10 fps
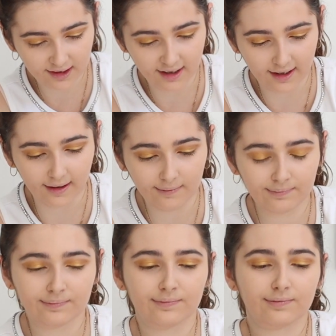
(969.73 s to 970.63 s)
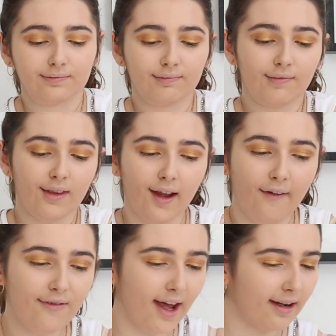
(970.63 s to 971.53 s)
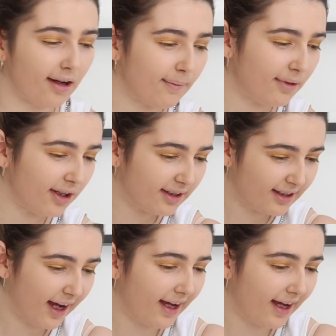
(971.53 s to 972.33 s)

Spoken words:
in here. And then I'm going to